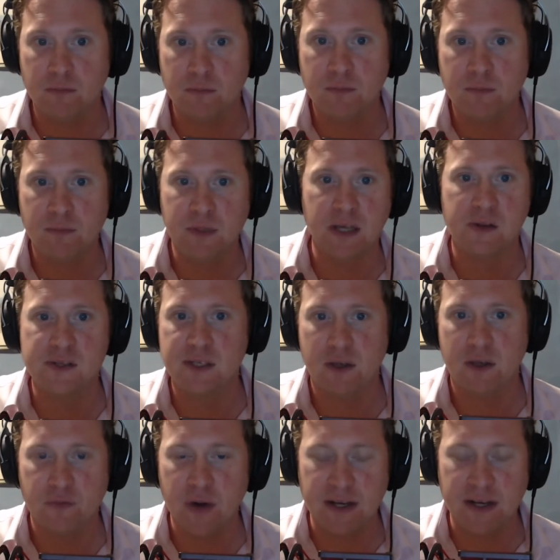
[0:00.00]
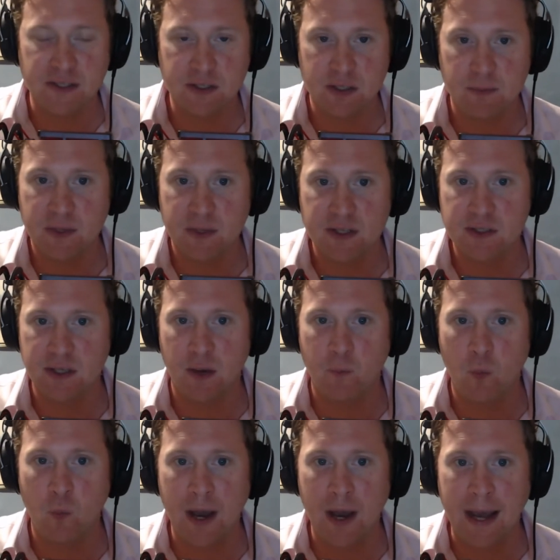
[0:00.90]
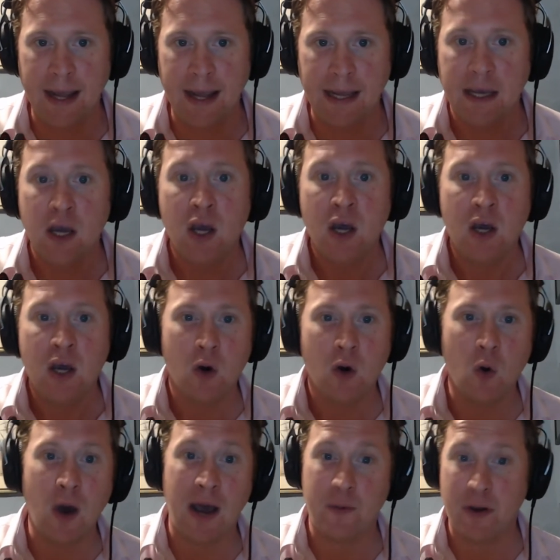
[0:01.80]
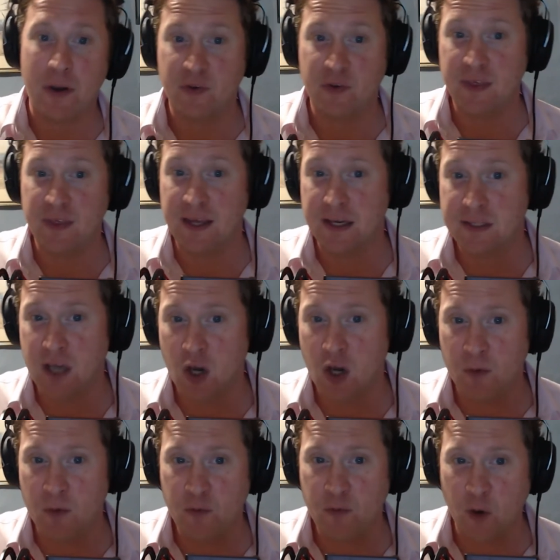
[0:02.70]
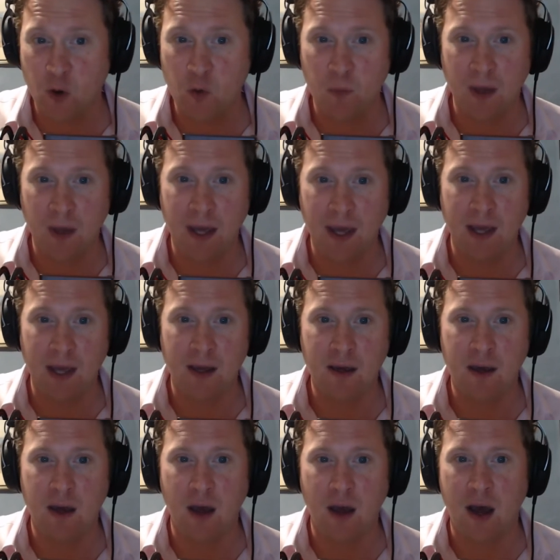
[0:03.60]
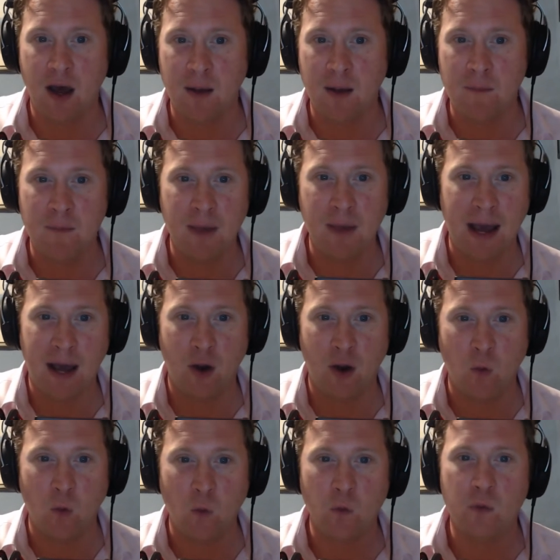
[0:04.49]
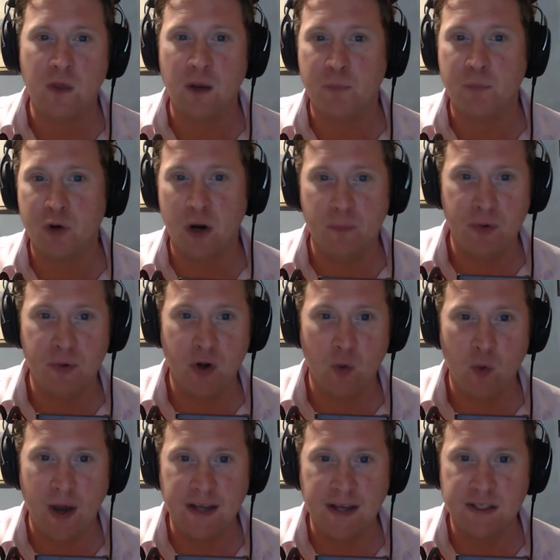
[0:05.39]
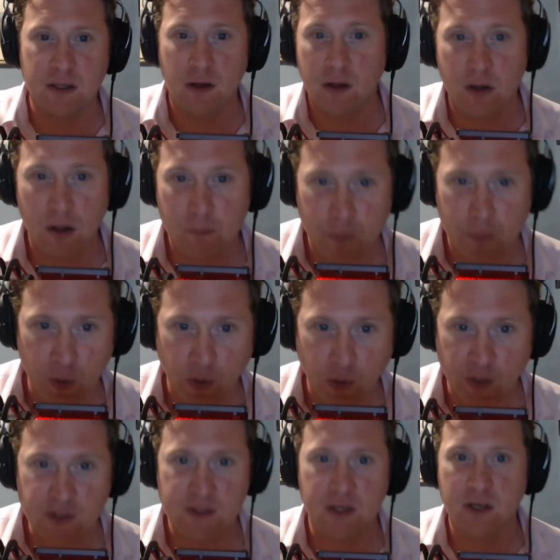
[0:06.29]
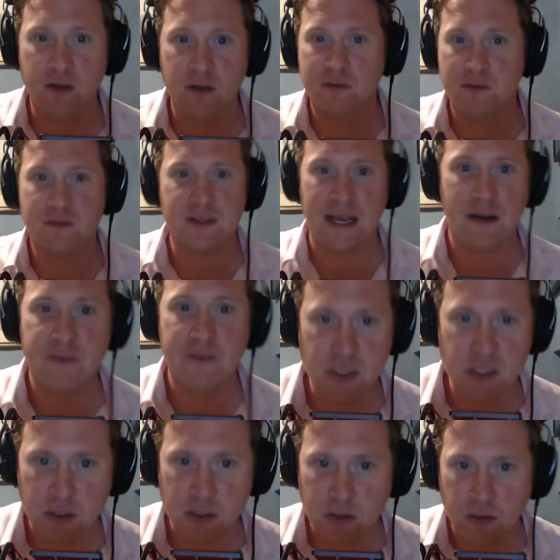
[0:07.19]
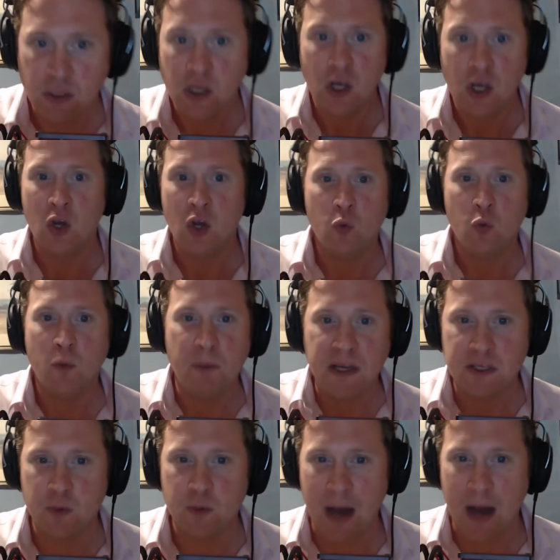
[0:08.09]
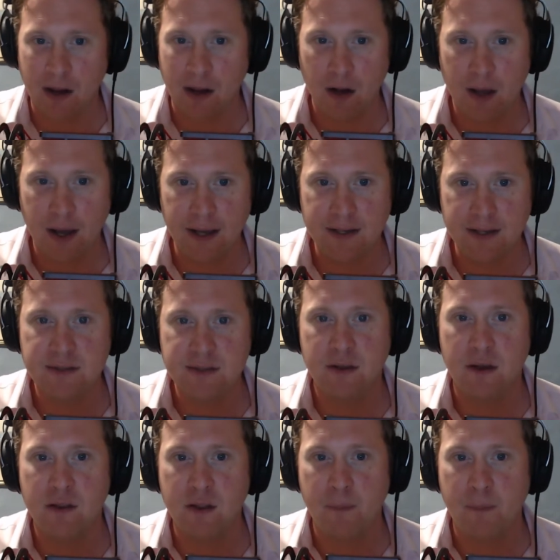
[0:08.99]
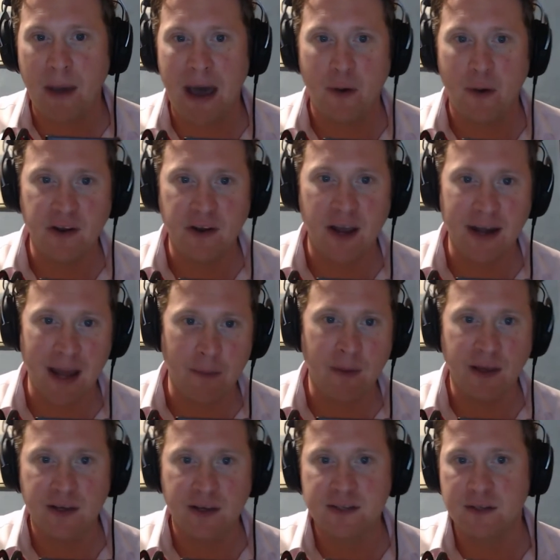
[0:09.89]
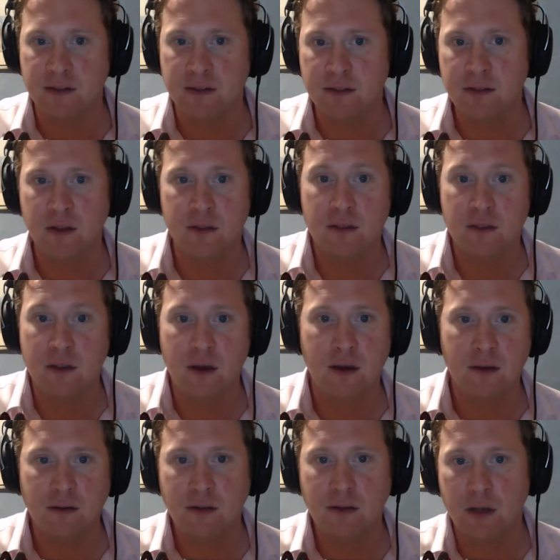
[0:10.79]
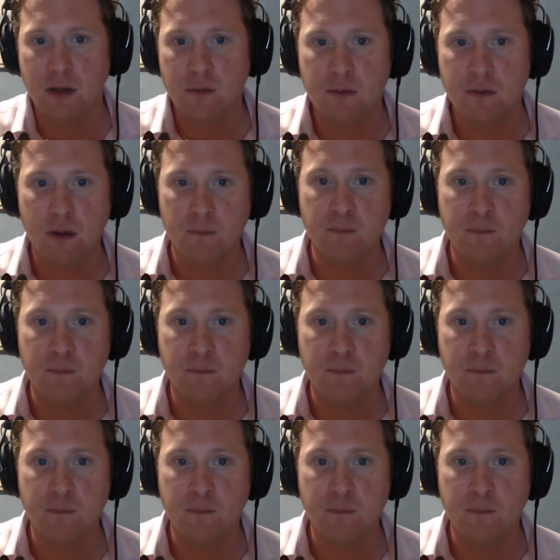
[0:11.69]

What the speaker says: guilty of racism in some way, or how everything is homophobic, how the appropriate way to look at books and television would be to analyze the power dynamics, and that that